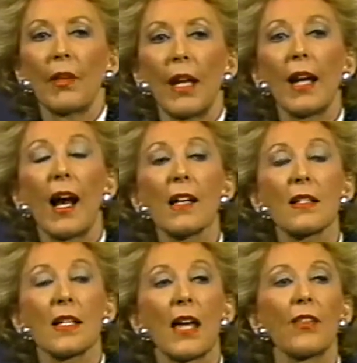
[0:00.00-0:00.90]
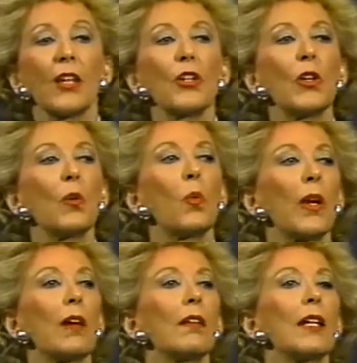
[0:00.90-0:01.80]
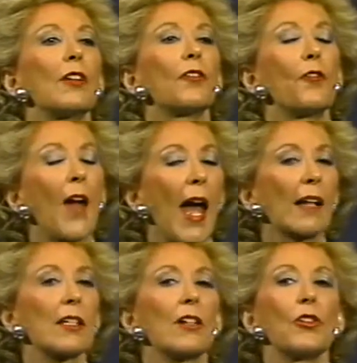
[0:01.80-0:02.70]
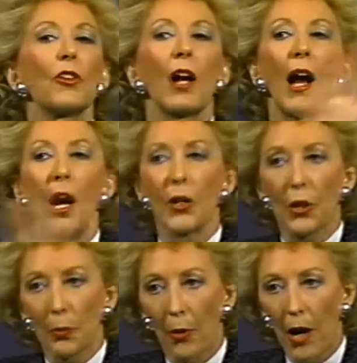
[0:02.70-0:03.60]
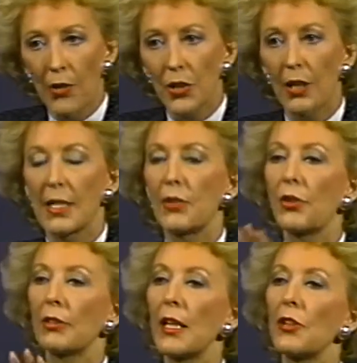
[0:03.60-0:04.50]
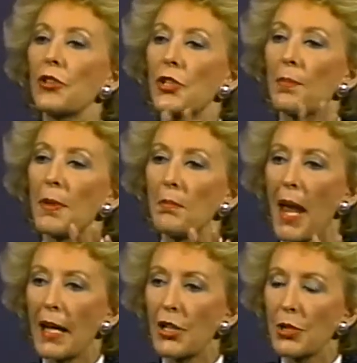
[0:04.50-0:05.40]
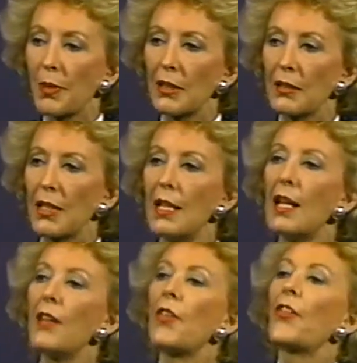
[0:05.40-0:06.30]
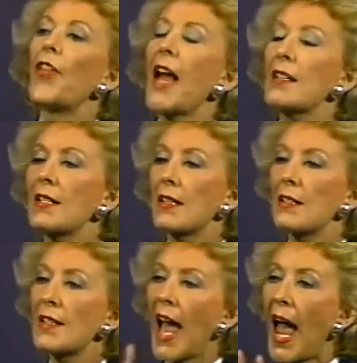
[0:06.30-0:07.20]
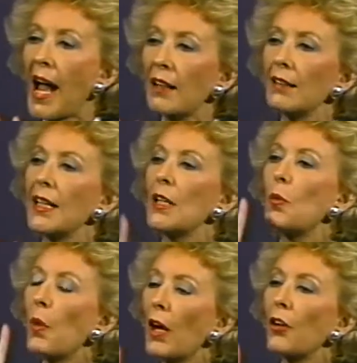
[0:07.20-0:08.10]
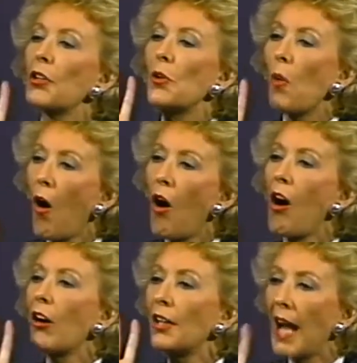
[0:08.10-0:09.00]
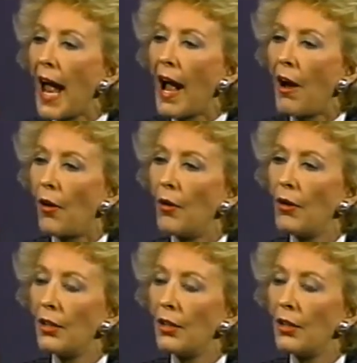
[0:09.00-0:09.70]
And I say that you will, in fact, in your hunger projects and your leadership and management, that's exactly where you are now.